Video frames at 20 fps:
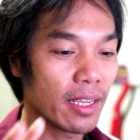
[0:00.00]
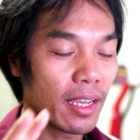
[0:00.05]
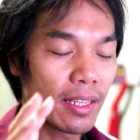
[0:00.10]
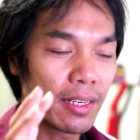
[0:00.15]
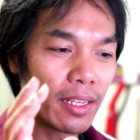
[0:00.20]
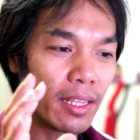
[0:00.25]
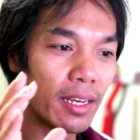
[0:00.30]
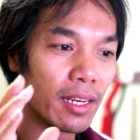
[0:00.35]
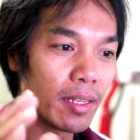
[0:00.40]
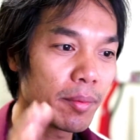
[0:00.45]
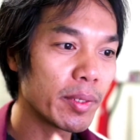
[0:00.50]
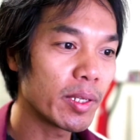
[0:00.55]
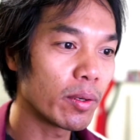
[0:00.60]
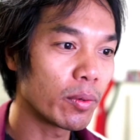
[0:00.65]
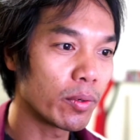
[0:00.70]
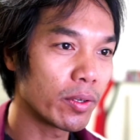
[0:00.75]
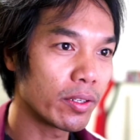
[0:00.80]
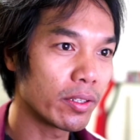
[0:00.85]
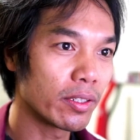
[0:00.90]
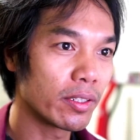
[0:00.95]
And a limit
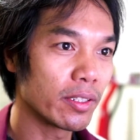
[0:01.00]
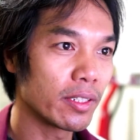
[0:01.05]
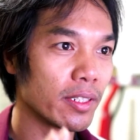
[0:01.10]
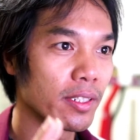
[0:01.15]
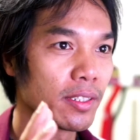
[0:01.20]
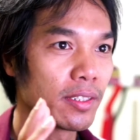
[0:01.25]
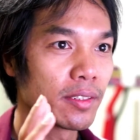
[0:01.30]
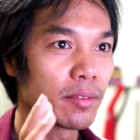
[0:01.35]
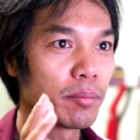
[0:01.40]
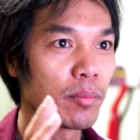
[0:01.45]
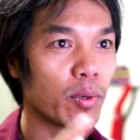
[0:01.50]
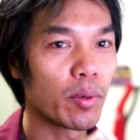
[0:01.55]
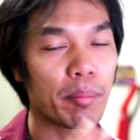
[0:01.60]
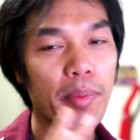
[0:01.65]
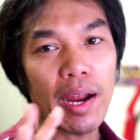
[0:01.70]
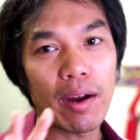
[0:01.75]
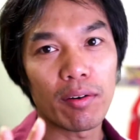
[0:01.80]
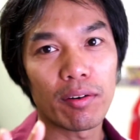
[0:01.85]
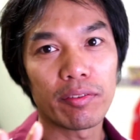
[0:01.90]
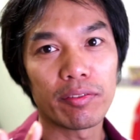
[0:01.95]
order is more
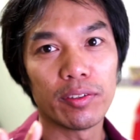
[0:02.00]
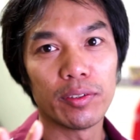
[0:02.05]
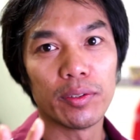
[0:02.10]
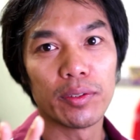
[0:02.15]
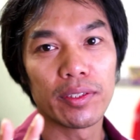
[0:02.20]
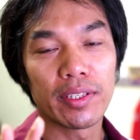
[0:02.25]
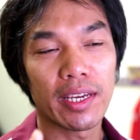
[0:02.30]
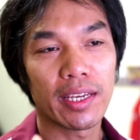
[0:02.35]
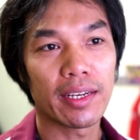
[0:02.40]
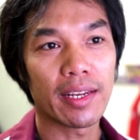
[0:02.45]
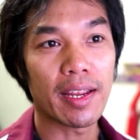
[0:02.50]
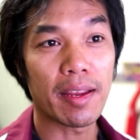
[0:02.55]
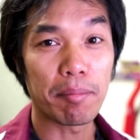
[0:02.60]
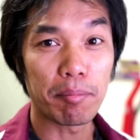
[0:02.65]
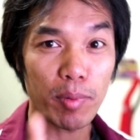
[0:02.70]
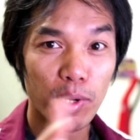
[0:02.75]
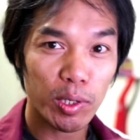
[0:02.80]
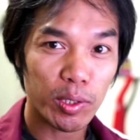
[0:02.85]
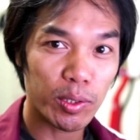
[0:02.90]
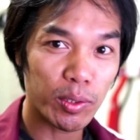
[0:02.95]
powerful than a
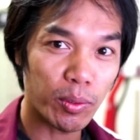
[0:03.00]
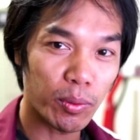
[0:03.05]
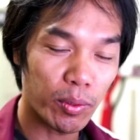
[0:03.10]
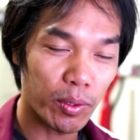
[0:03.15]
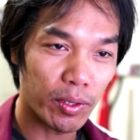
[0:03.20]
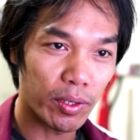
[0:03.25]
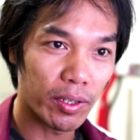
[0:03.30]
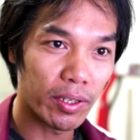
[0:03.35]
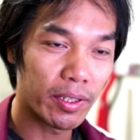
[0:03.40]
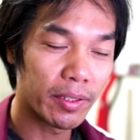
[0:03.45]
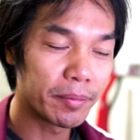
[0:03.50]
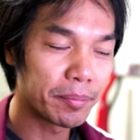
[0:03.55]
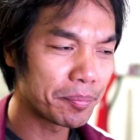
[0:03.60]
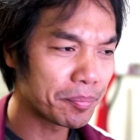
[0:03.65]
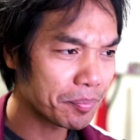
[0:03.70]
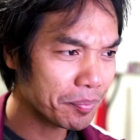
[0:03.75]
market order